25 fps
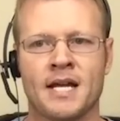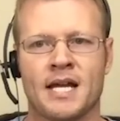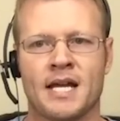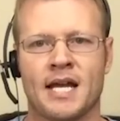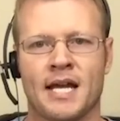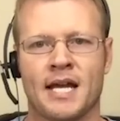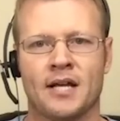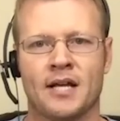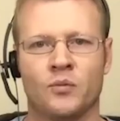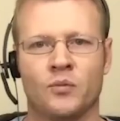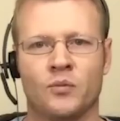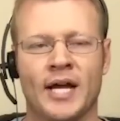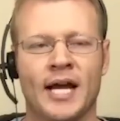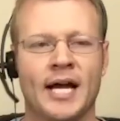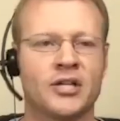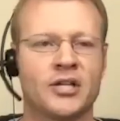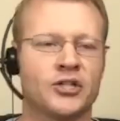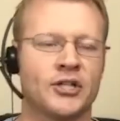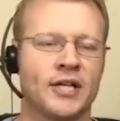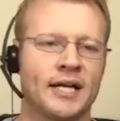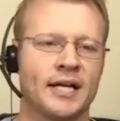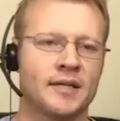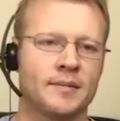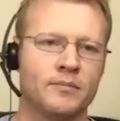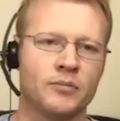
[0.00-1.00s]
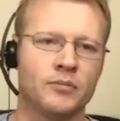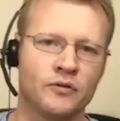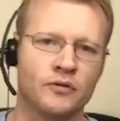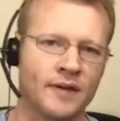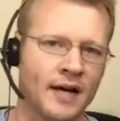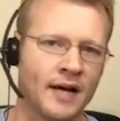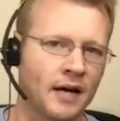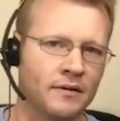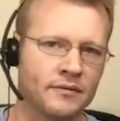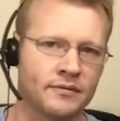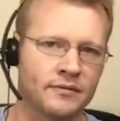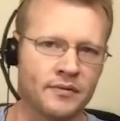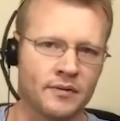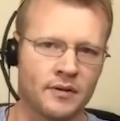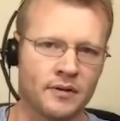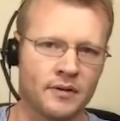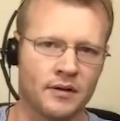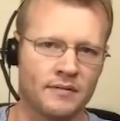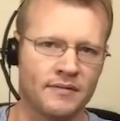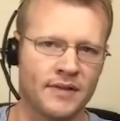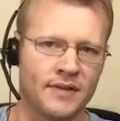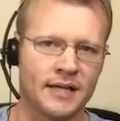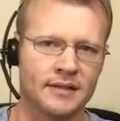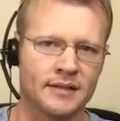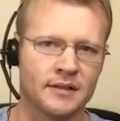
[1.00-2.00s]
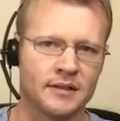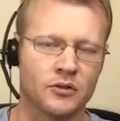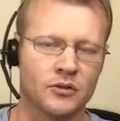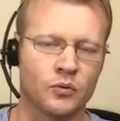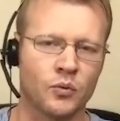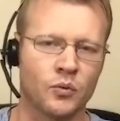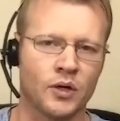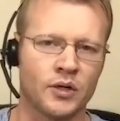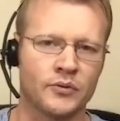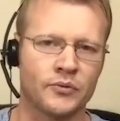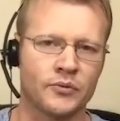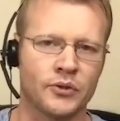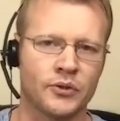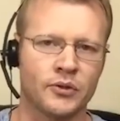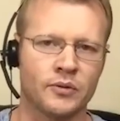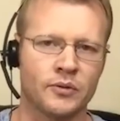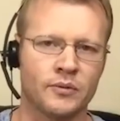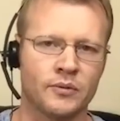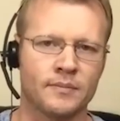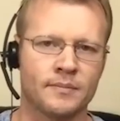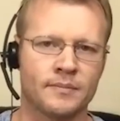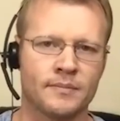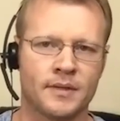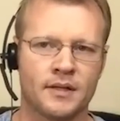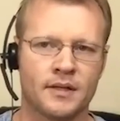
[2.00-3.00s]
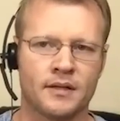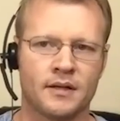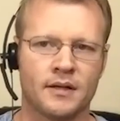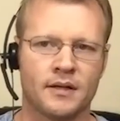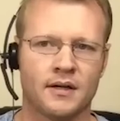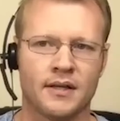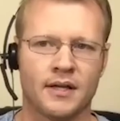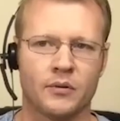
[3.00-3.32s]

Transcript: And we actually had to move out of that little one room uh,